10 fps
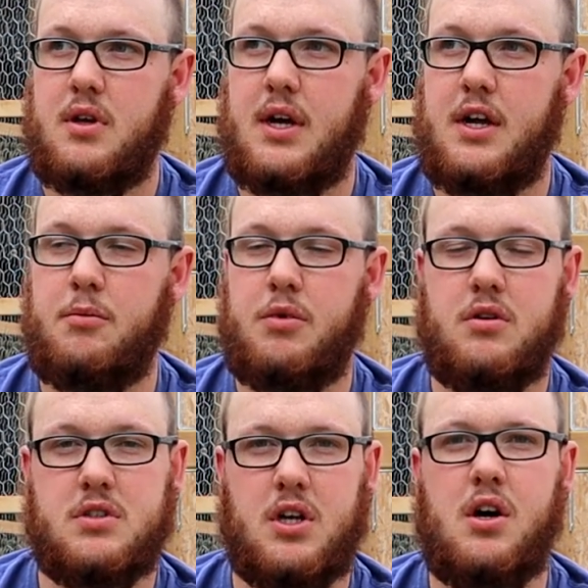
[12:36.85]
kind of the
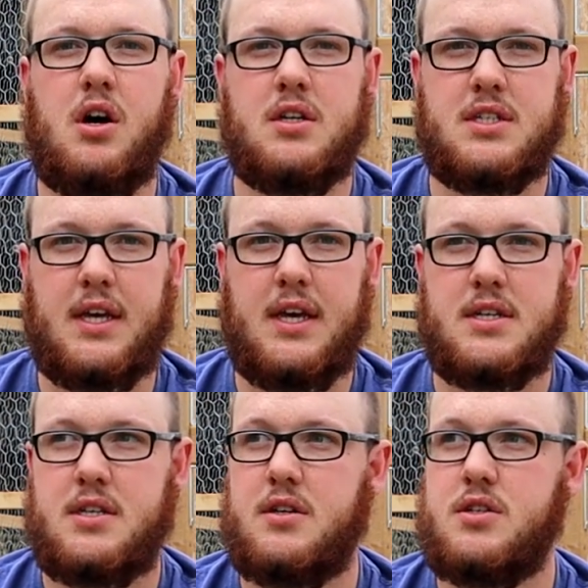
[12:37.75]
pros and cons, I
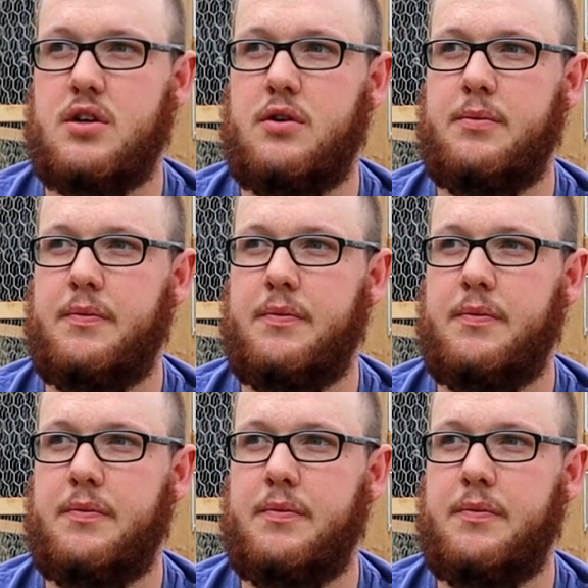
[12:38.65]
guess. So